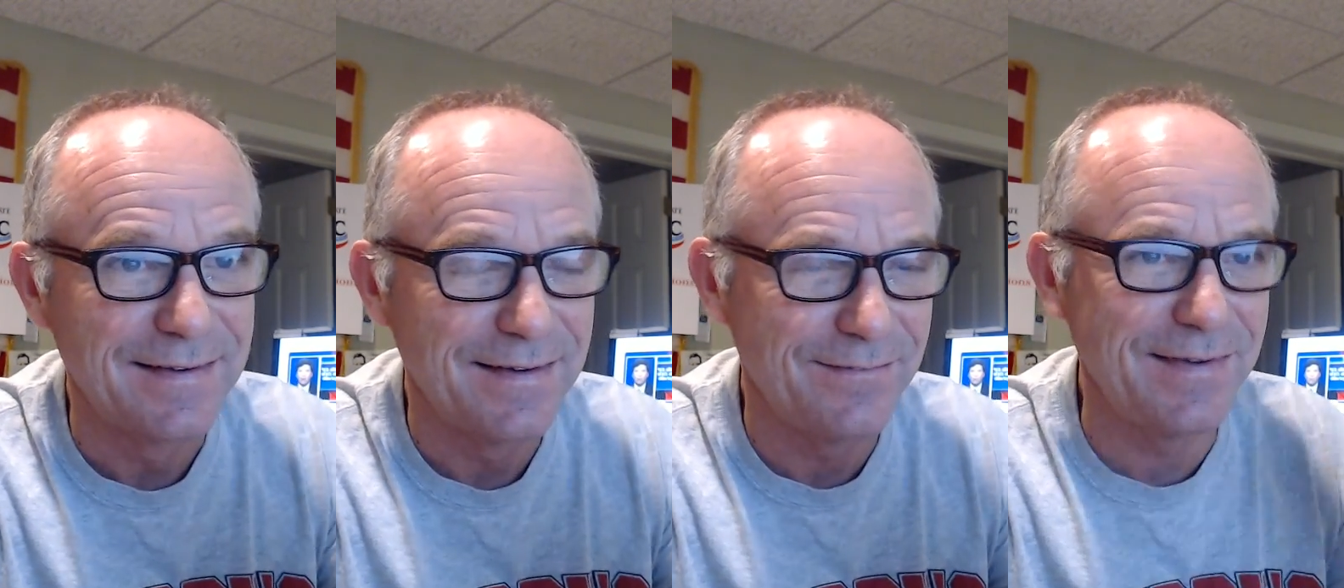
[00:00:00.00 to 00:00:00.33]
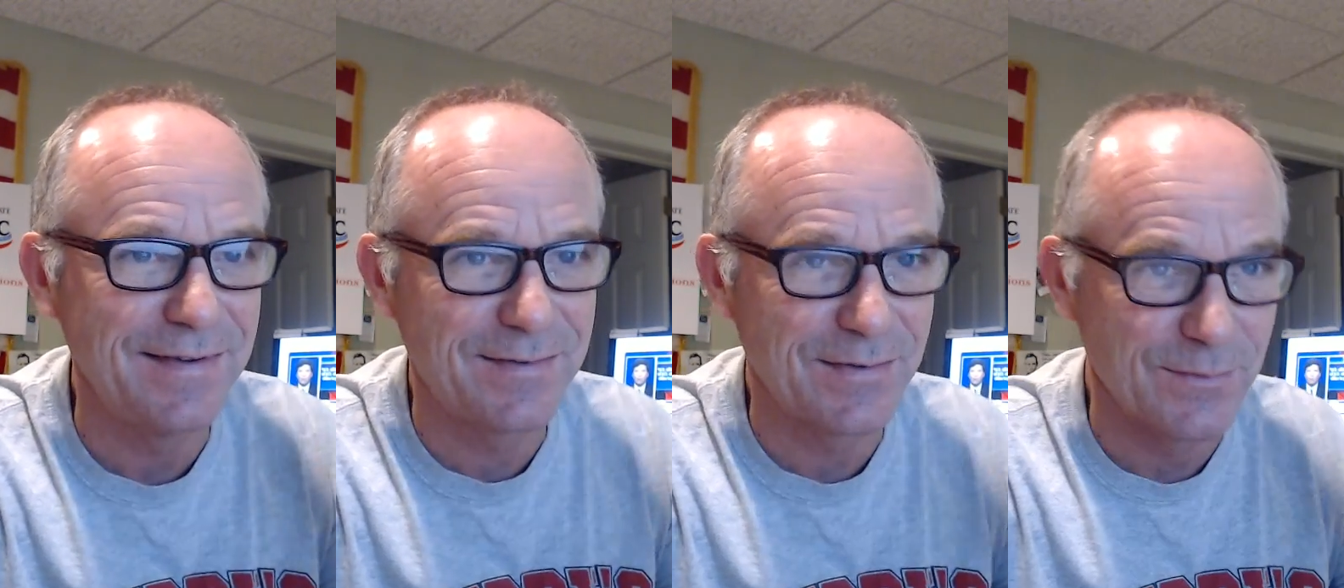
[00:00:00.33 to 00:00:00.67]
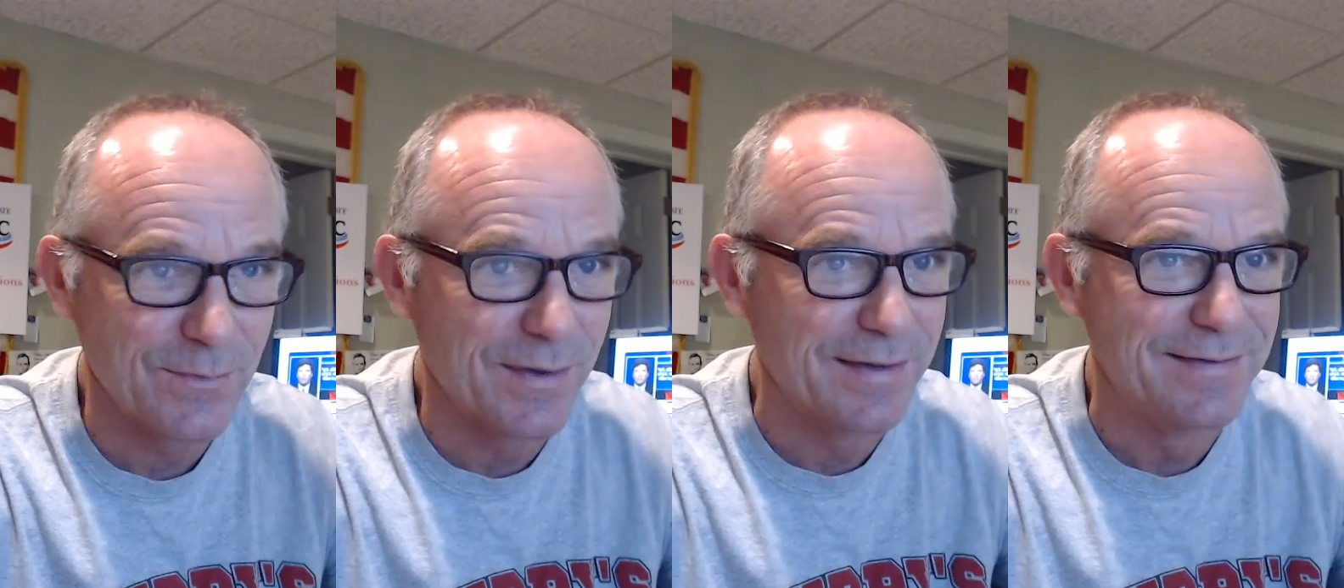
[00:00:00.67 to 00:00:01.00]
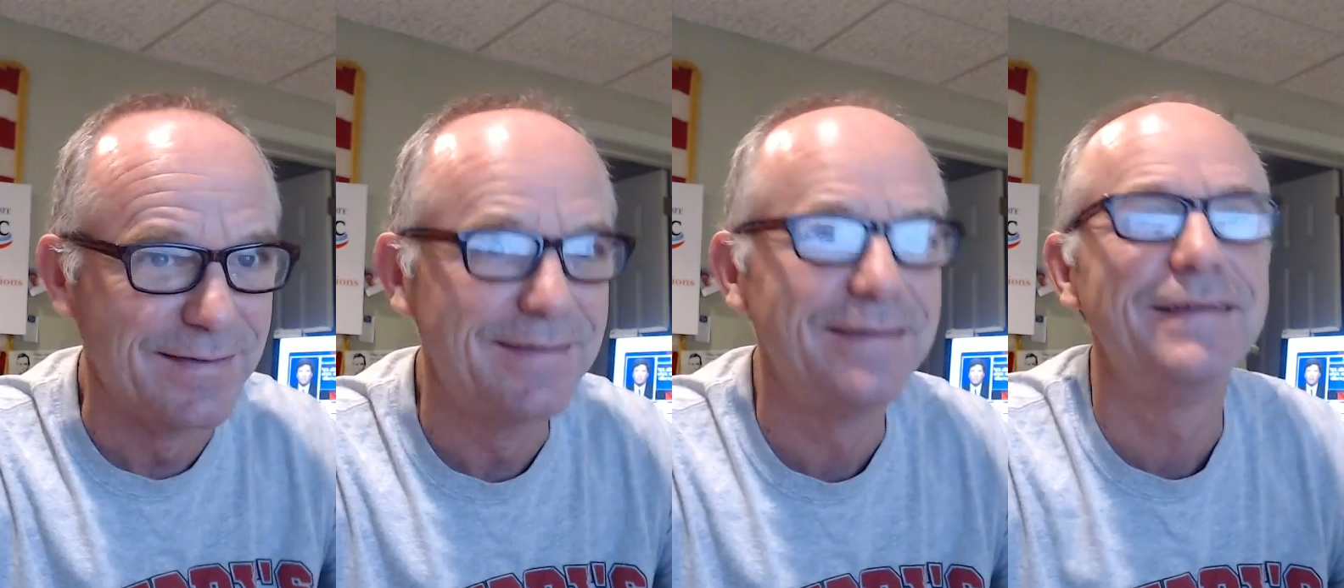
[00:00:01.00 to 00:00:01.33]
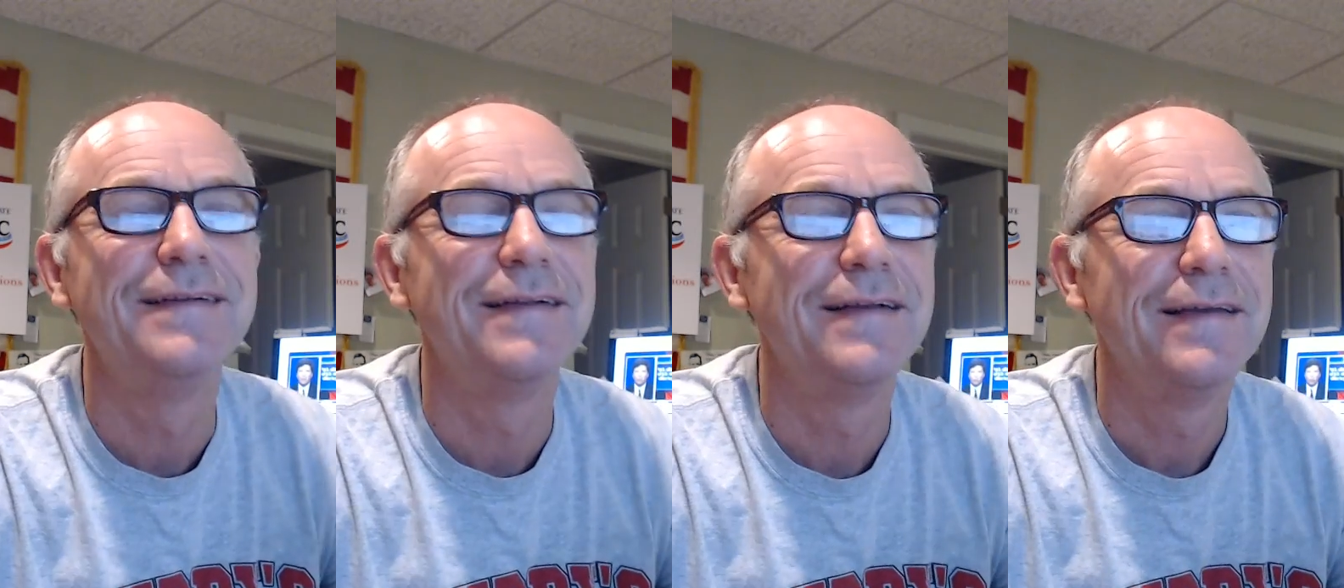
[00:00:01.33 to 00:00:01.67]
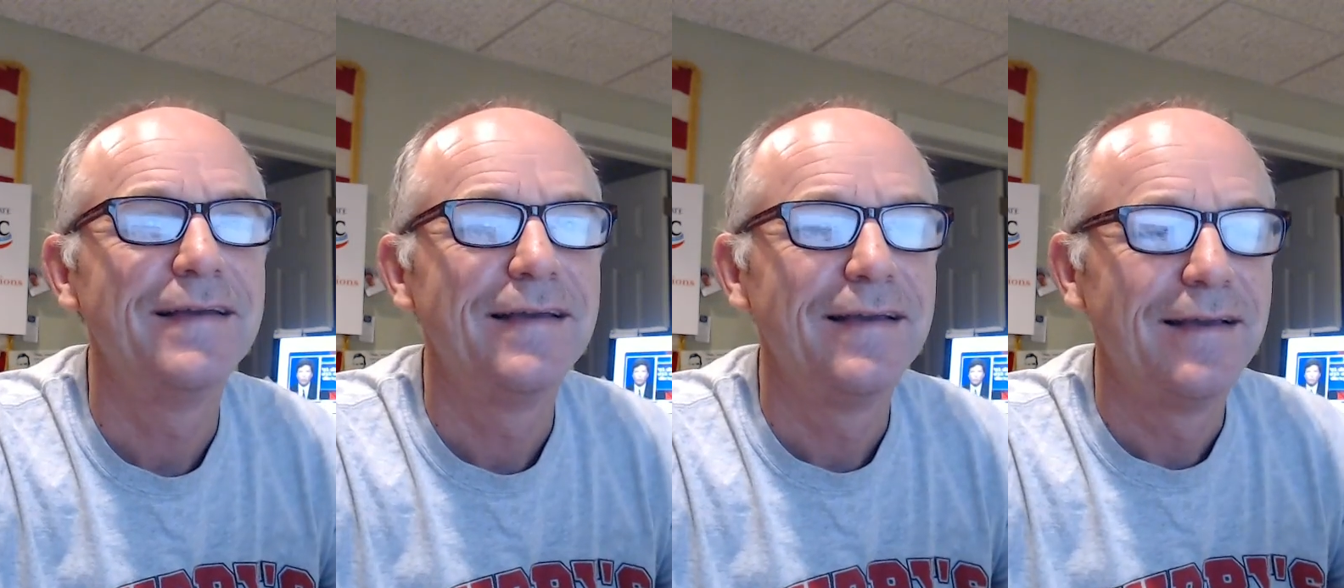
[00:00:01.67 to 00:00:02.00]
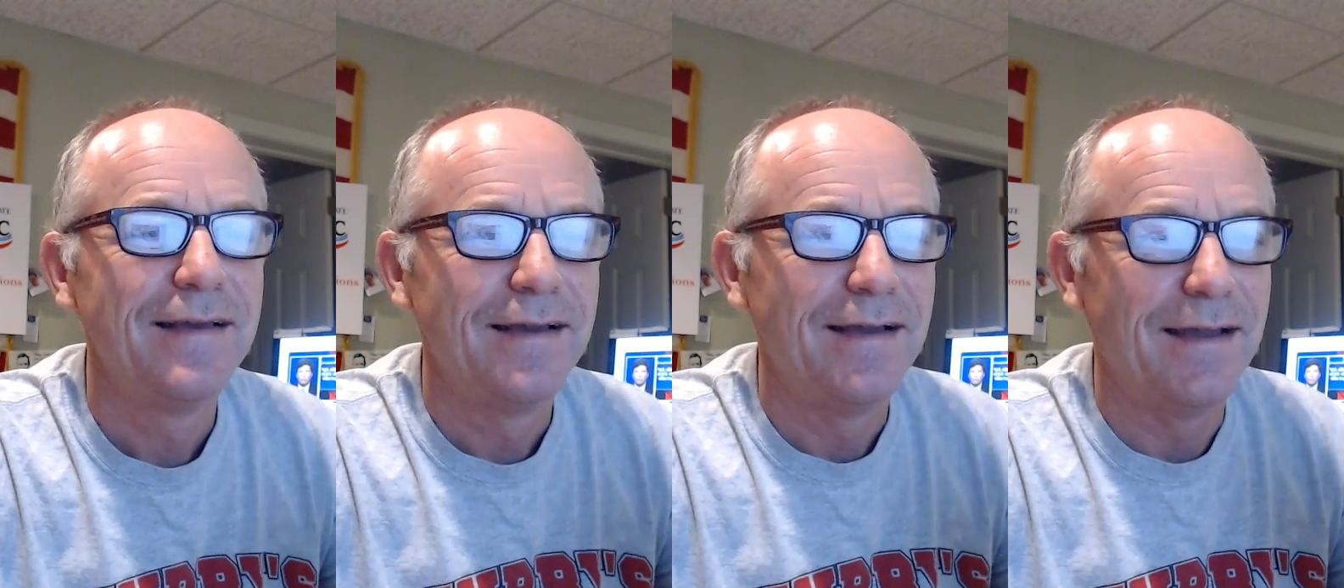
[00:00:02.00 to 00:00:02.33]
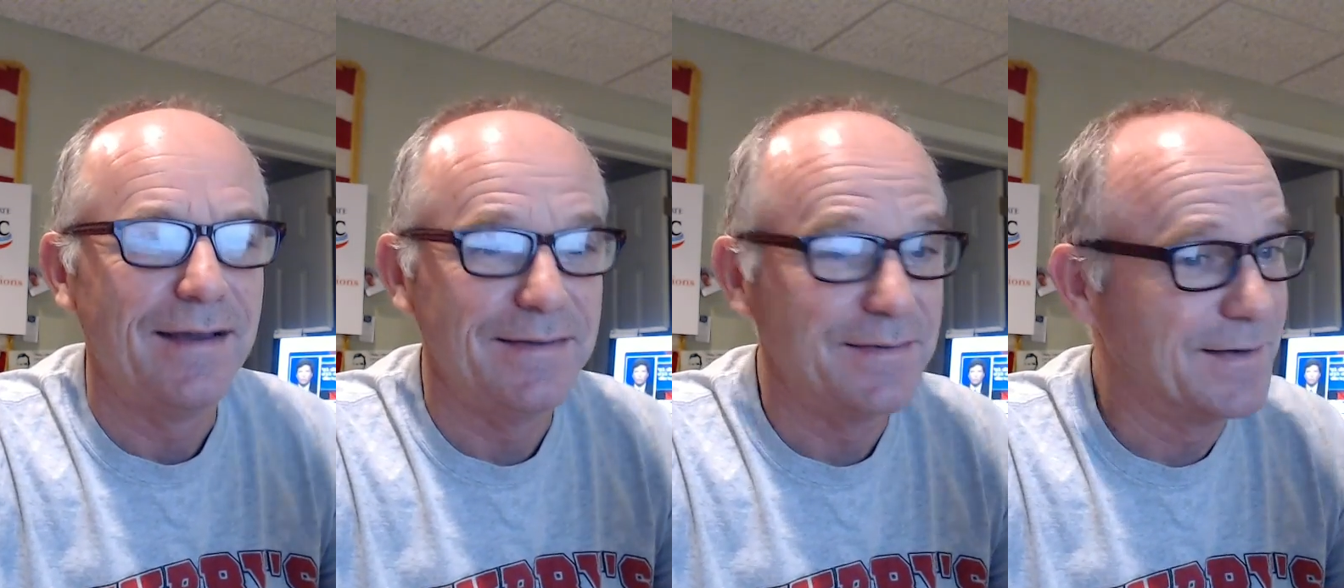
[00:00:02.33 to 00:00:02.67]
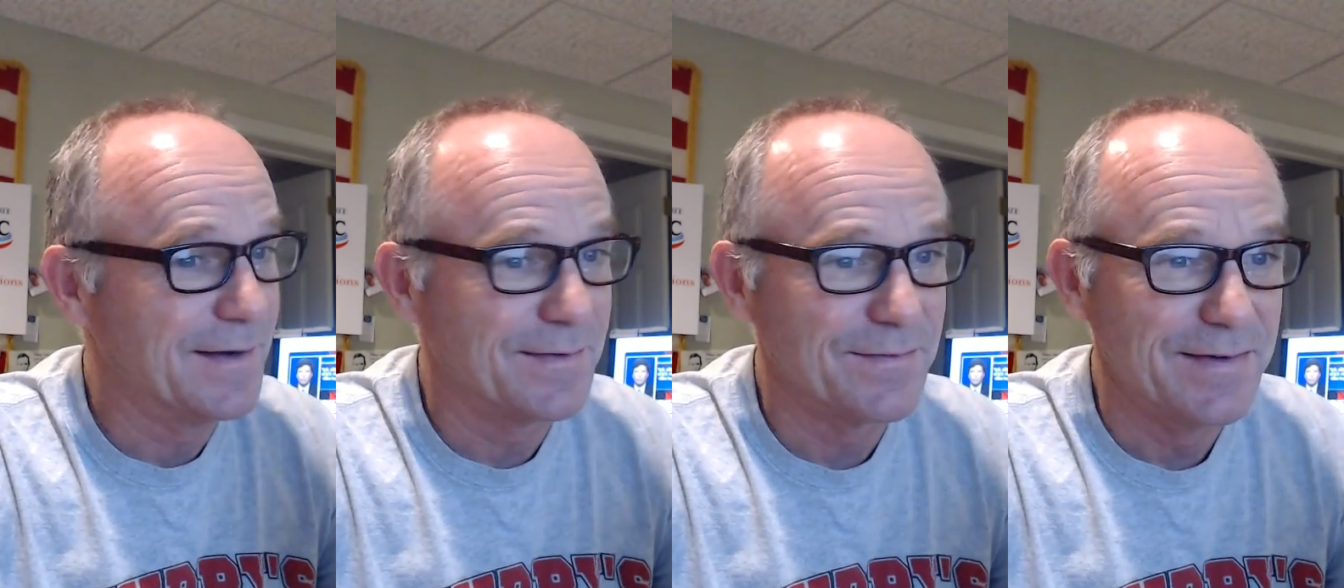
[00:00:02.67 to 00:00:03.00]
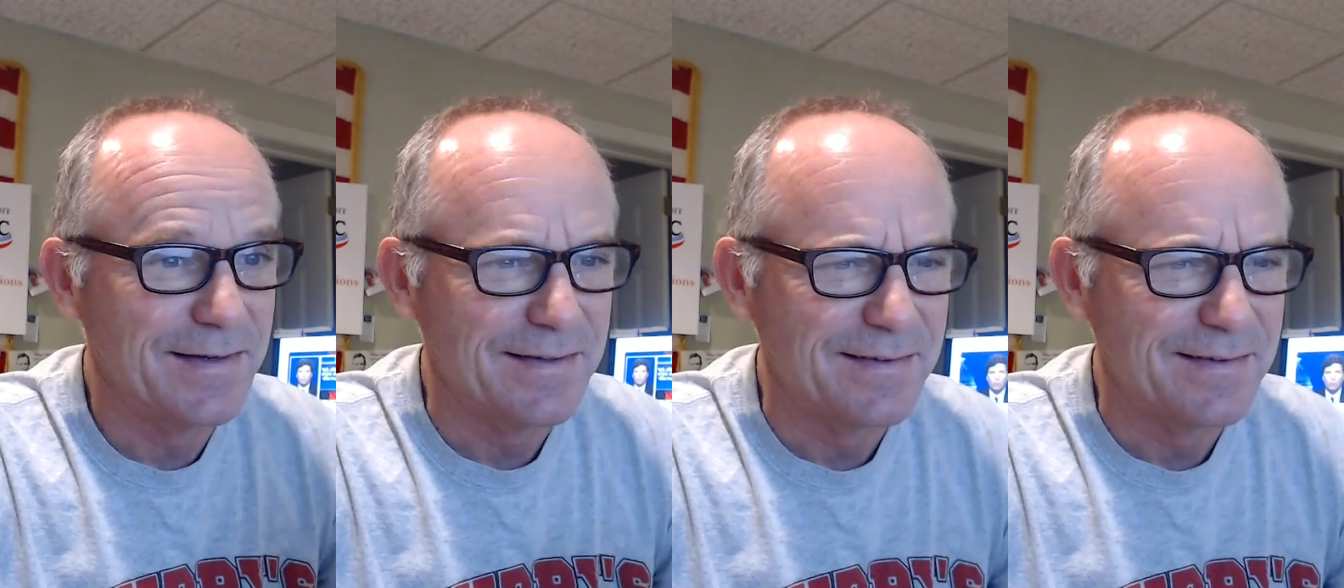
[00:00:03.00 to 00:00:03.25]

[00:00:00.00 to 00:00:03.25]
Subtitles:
if he could run. And you got to read it.